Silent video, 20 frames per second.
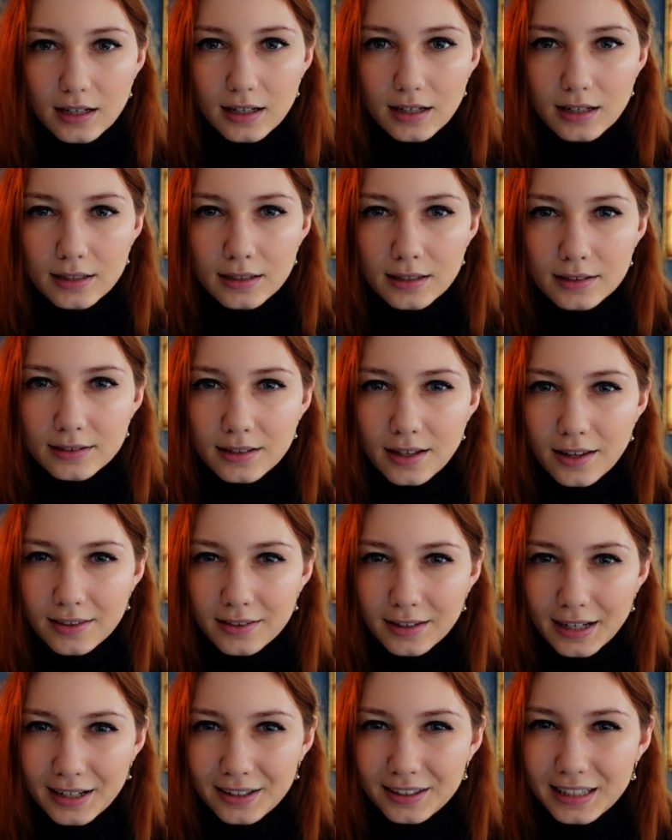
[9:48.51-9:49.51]
It is
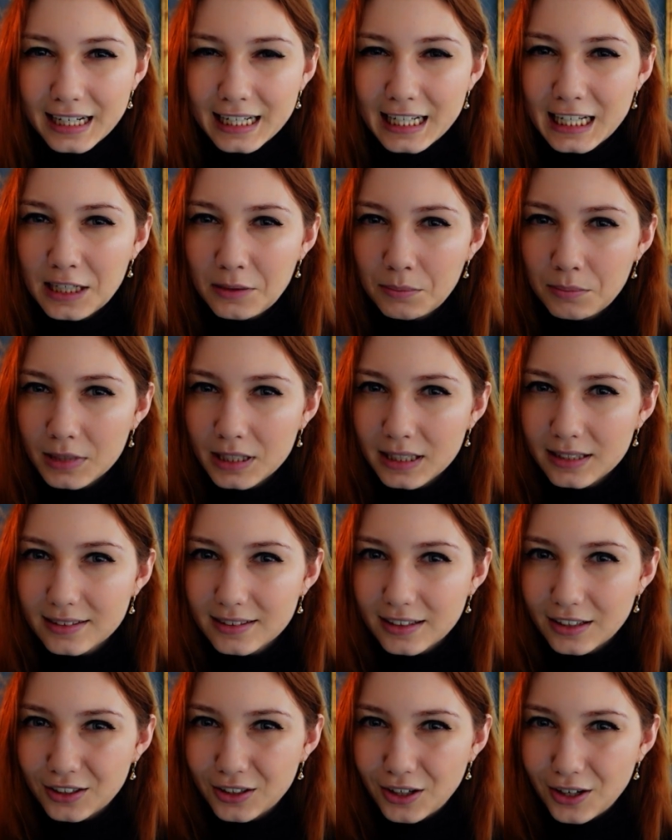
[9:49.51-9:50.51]
there that he meets
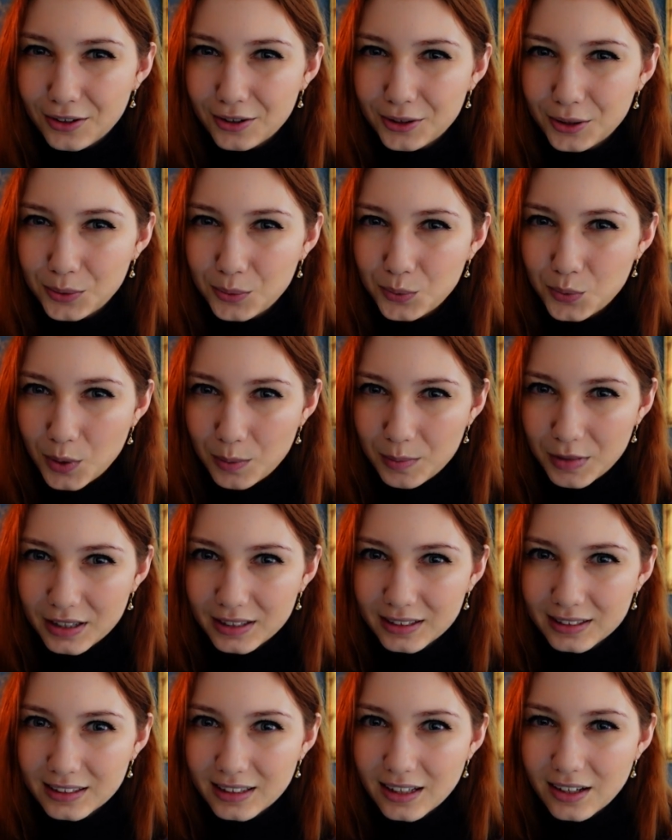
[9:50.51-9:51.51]
another
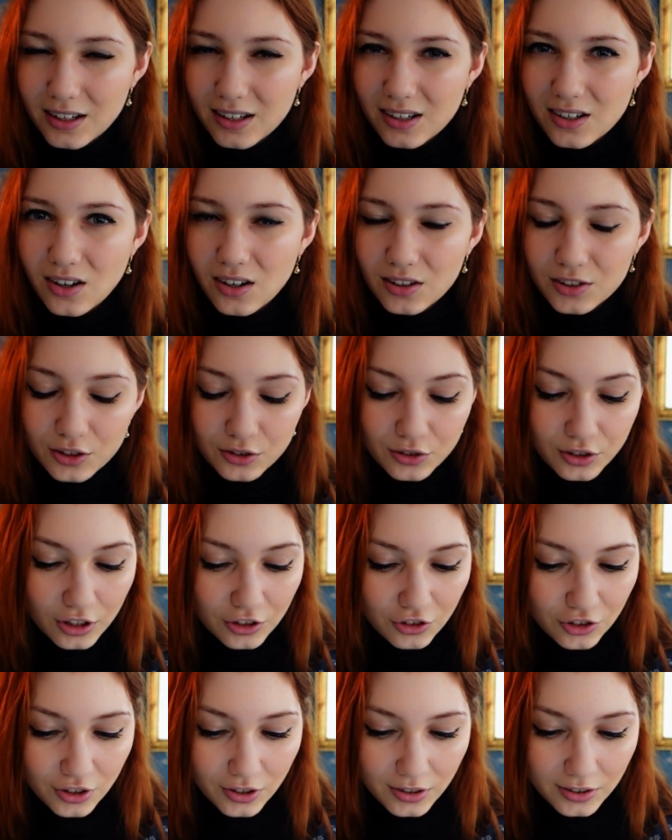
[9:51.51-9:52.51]
woman called
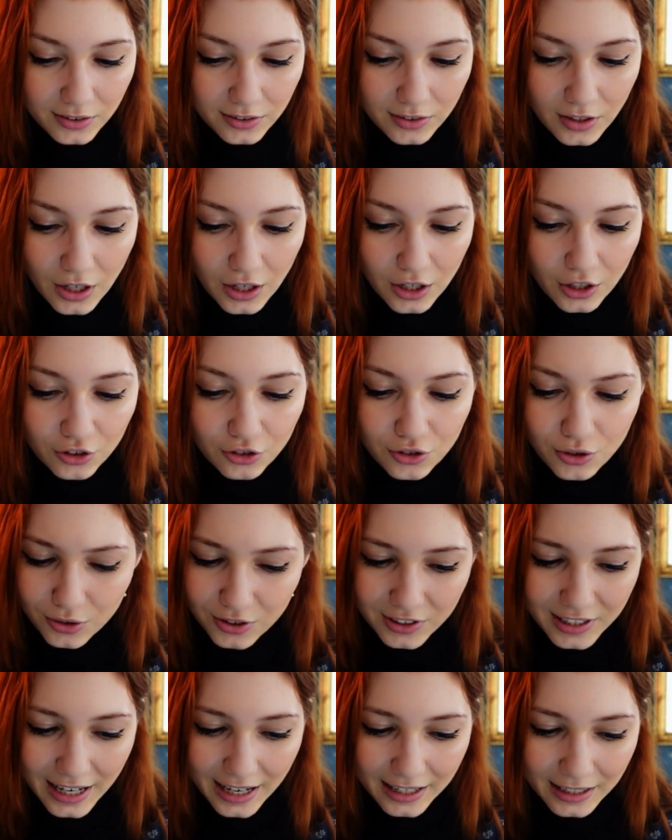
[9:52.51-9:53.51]
Duchess
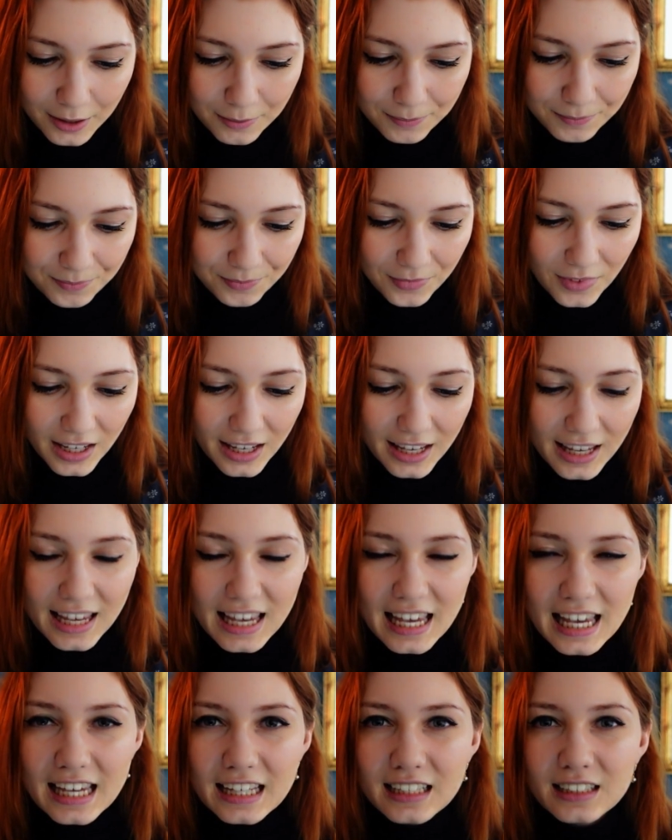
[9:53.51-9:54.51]
Josiana,
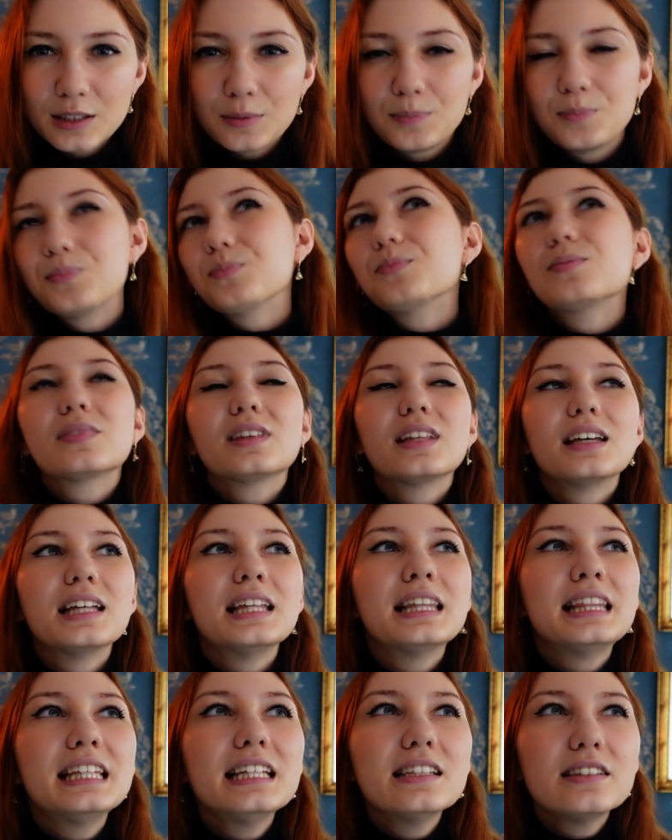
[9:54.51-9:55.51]
and
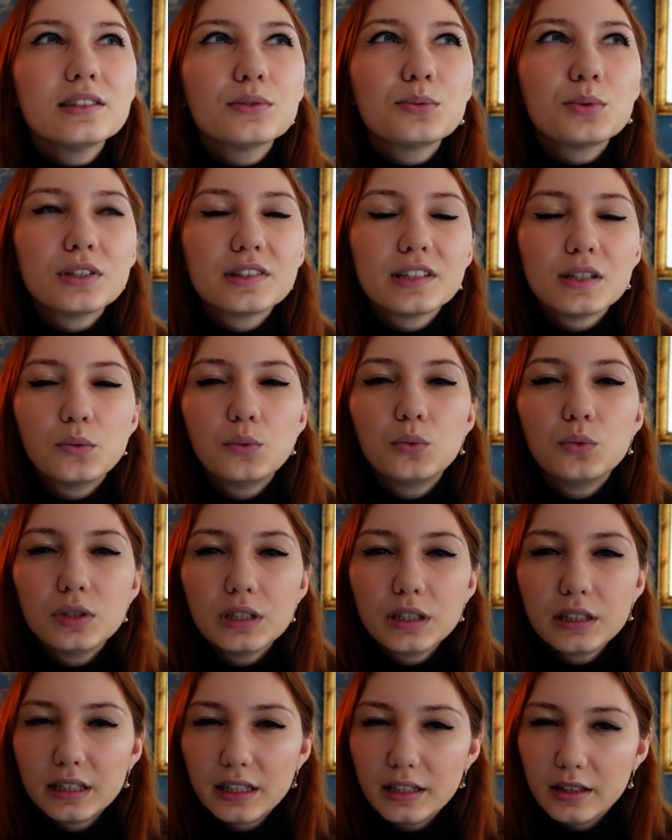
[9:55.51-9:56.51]
this was a
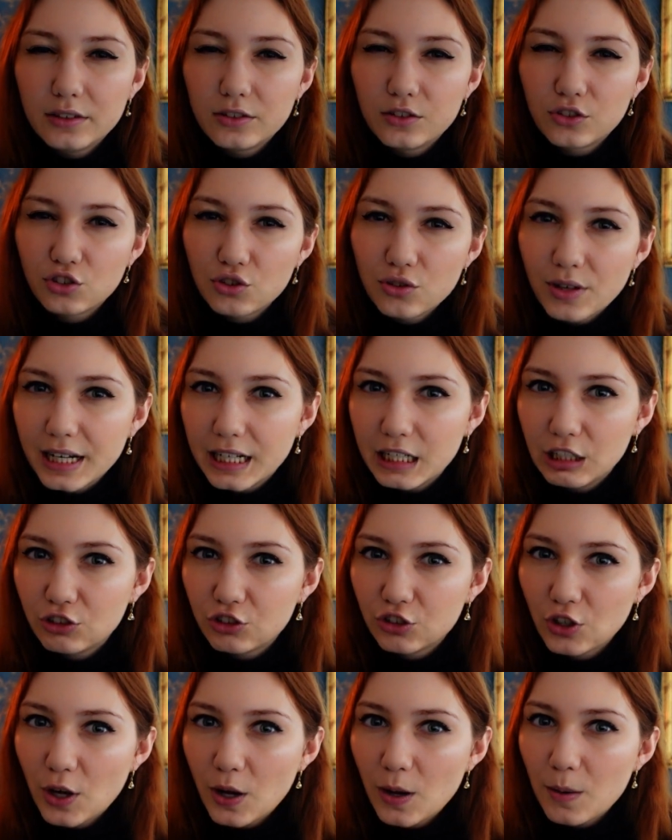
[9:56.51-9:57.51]
really
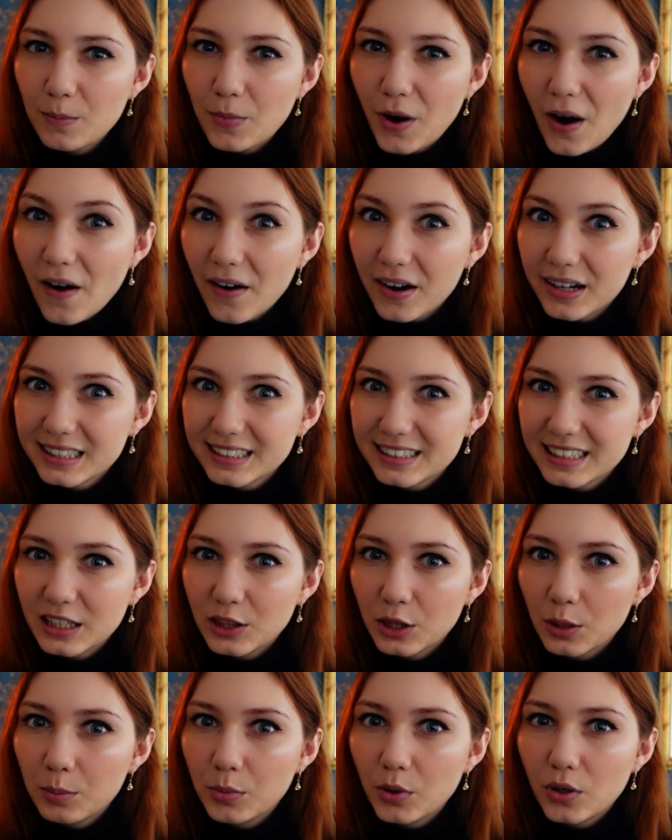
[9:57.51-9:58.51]
strange part
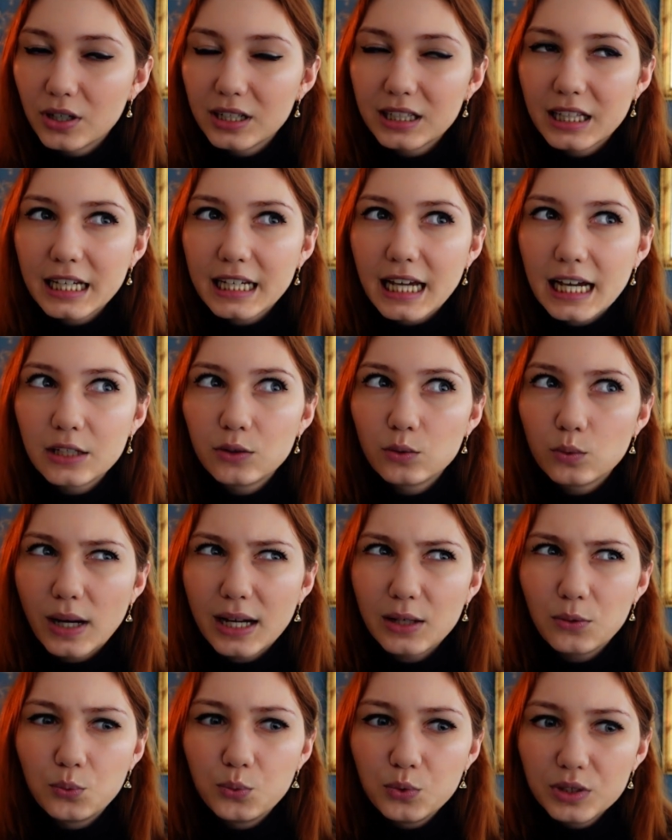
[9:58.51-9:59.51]
in the book. Like
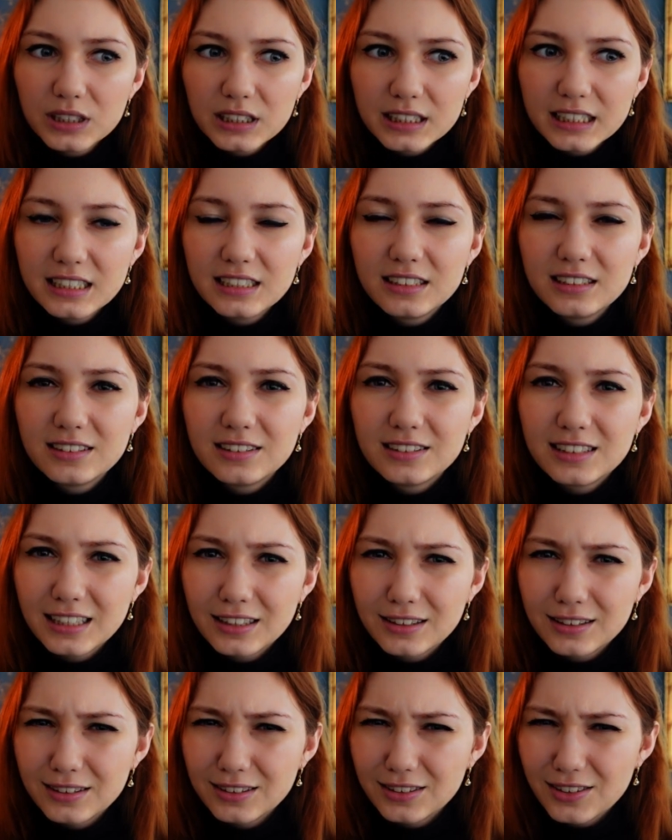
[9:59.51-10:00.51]
I really
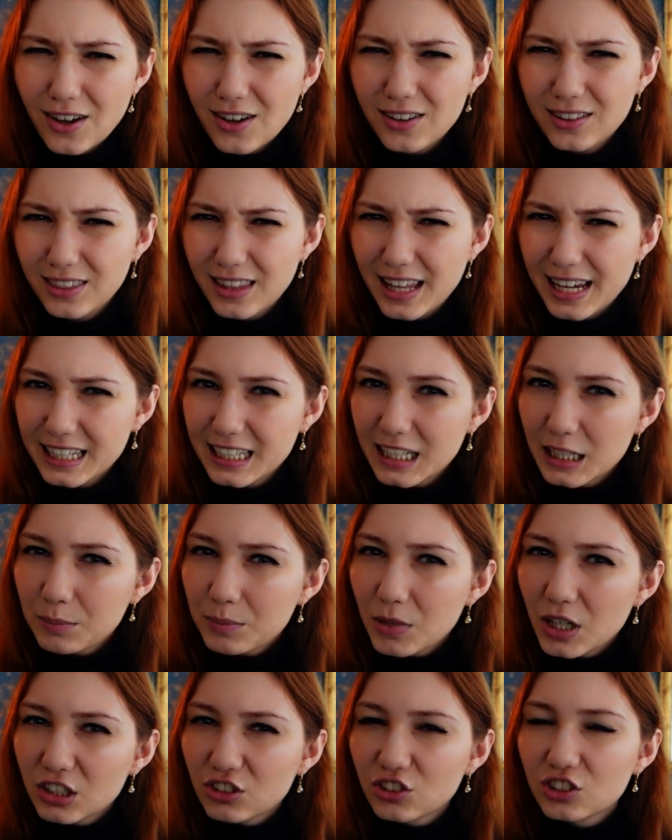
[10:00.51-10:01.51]
did not like it
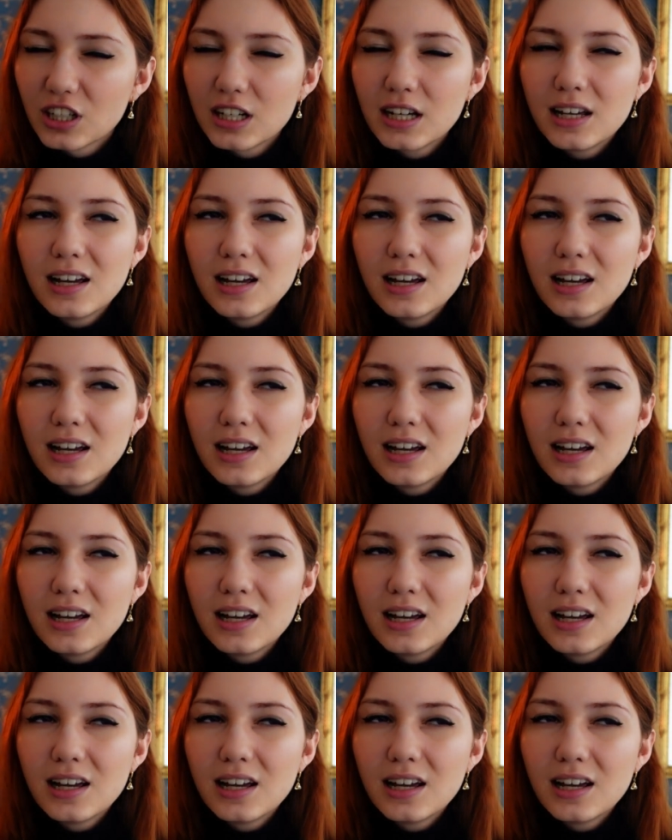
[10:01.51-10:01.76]
much.